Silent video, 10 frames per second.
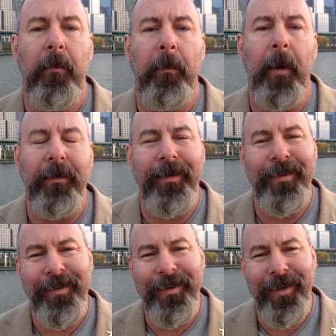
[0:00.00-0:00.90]
But
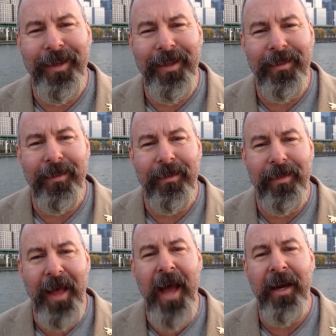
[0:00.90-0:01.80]

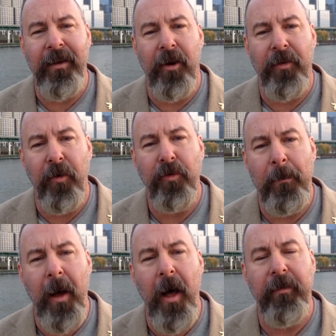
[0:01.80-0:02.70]
those are
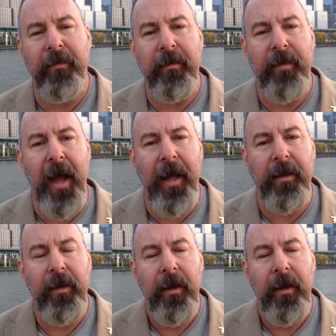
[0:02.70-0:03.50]
policies that